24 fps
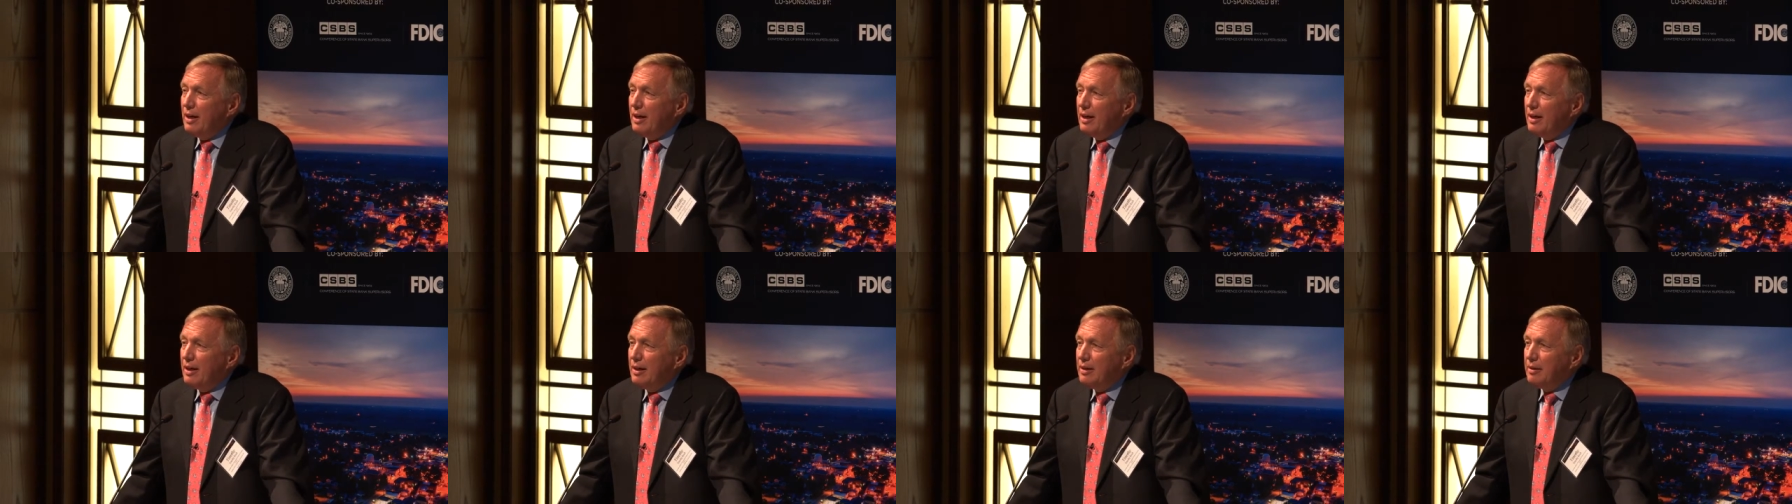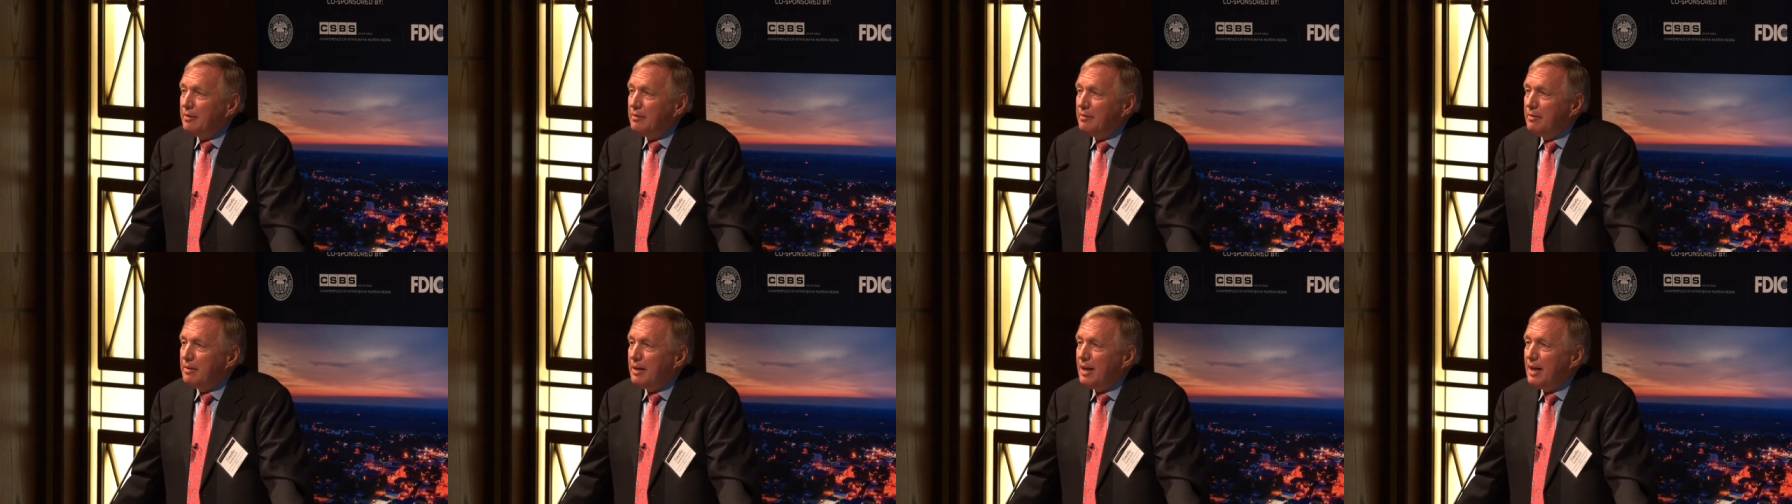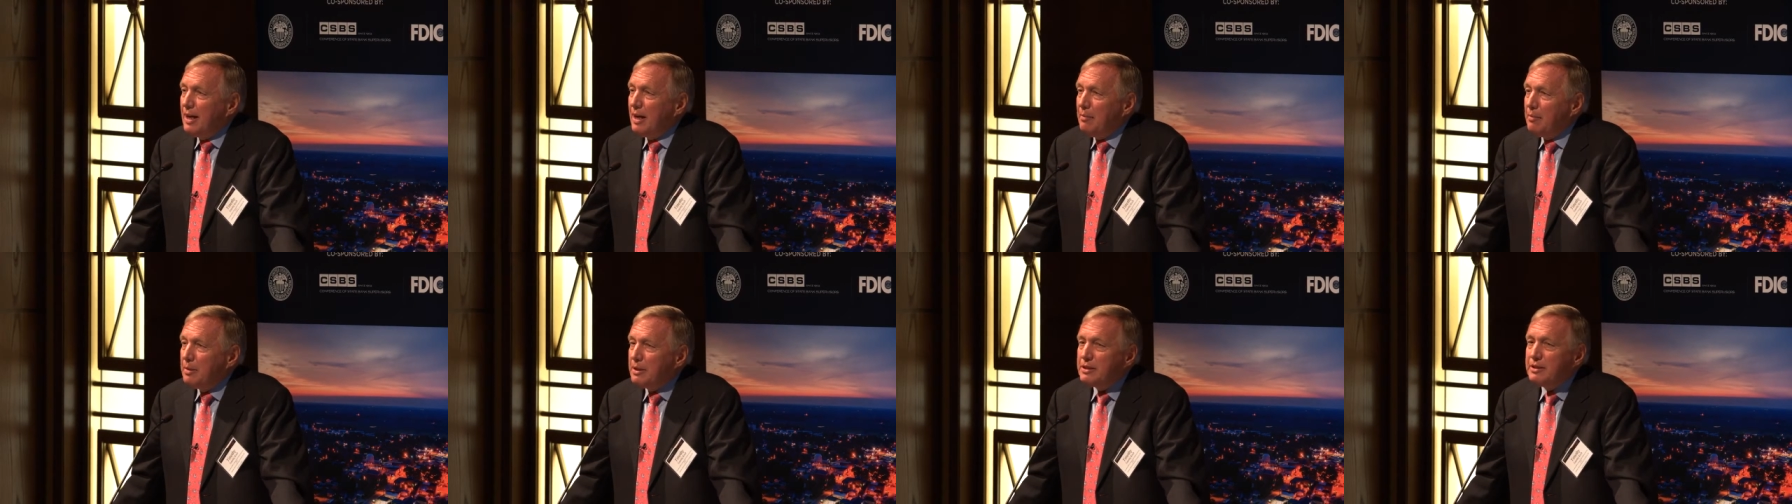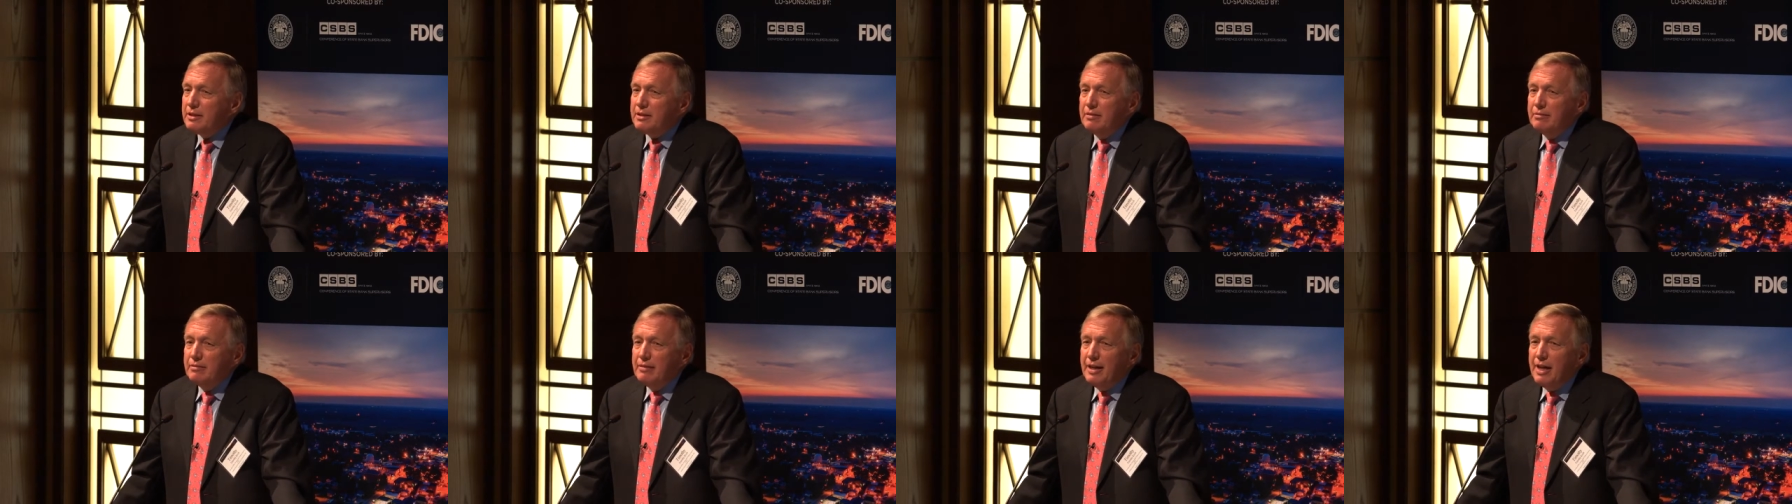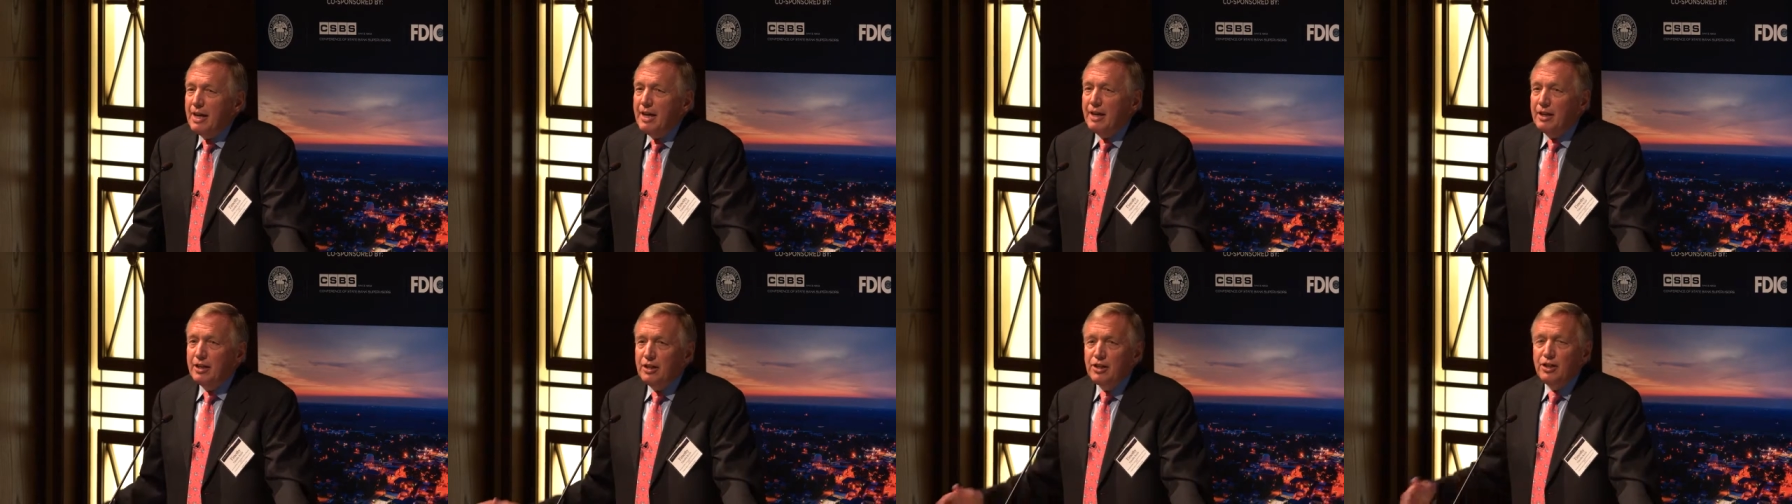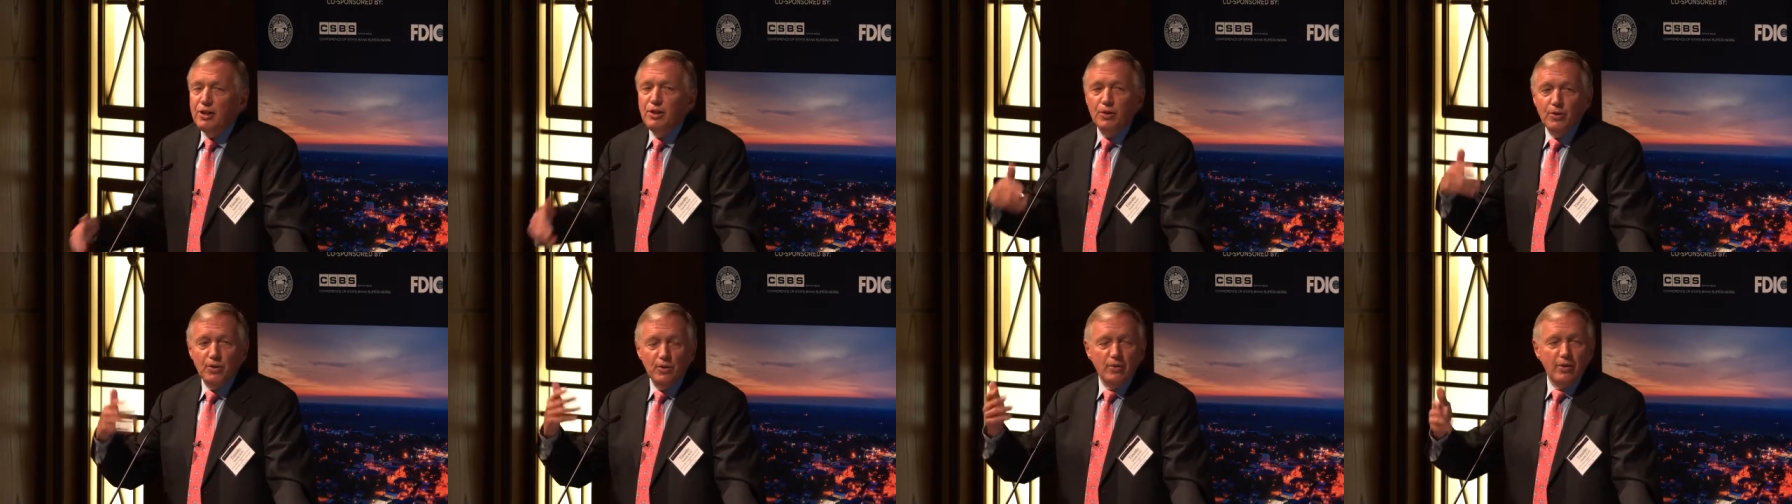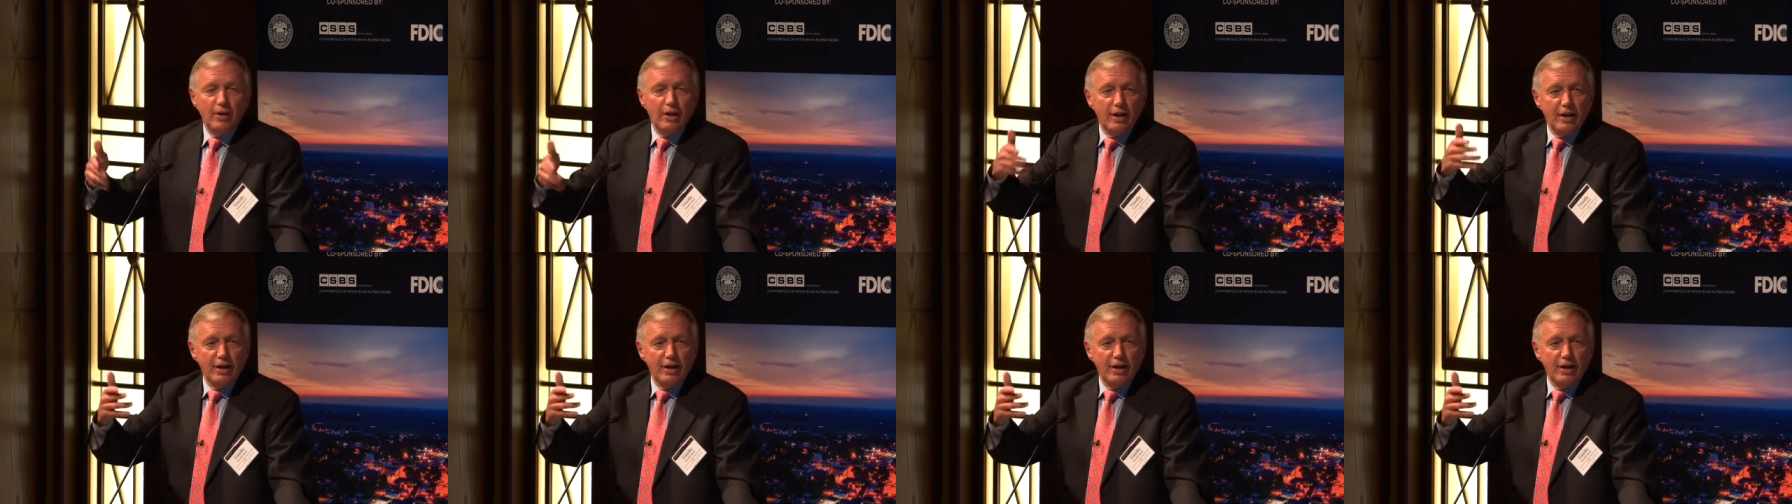And how much can you,